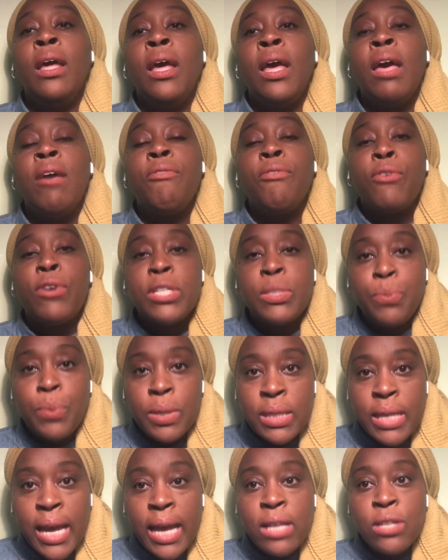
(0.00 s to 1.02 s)
and for its
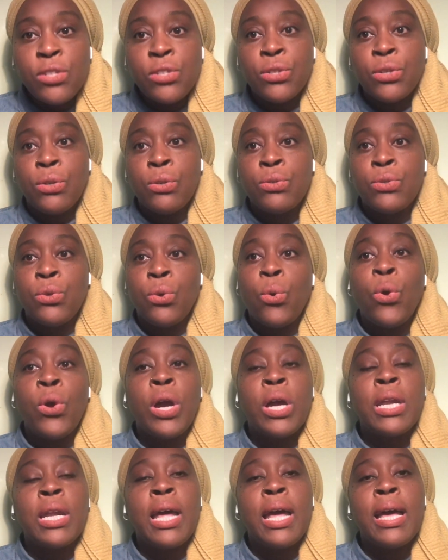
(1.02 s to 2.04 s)
potential to
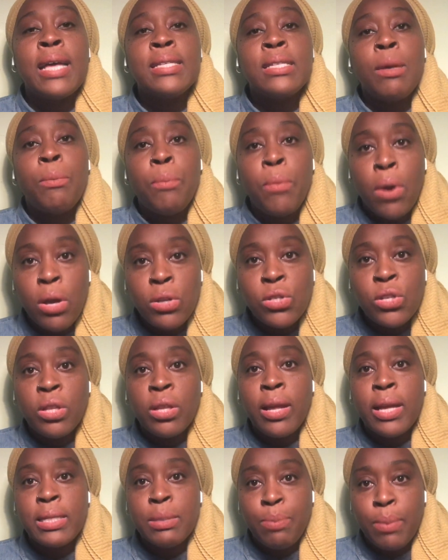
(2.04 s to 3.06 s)
organize a
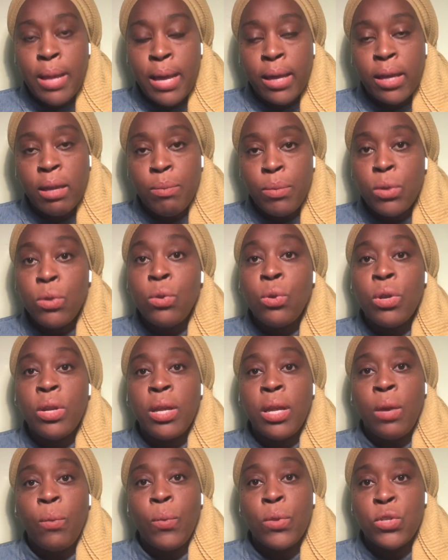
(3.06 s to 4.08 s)
marginalized black
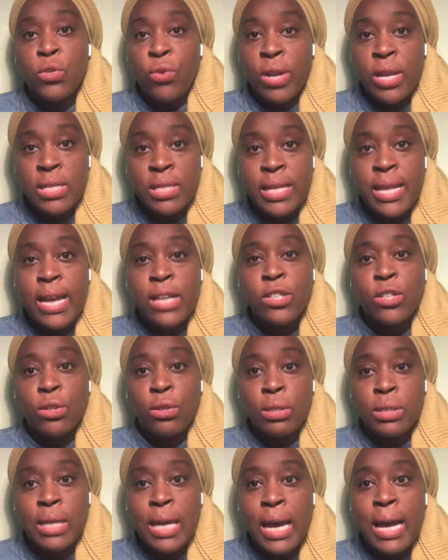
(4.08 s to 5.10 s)
community with
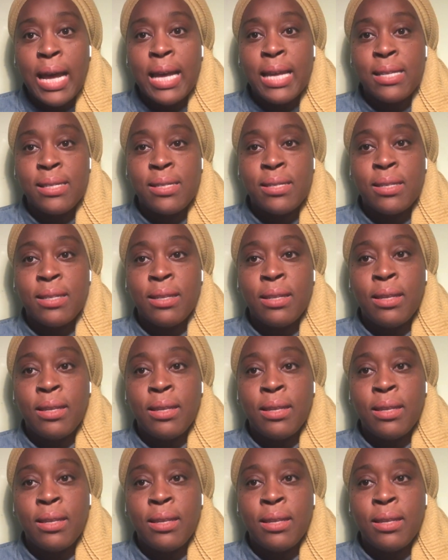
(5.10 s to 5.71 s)
transnational ties.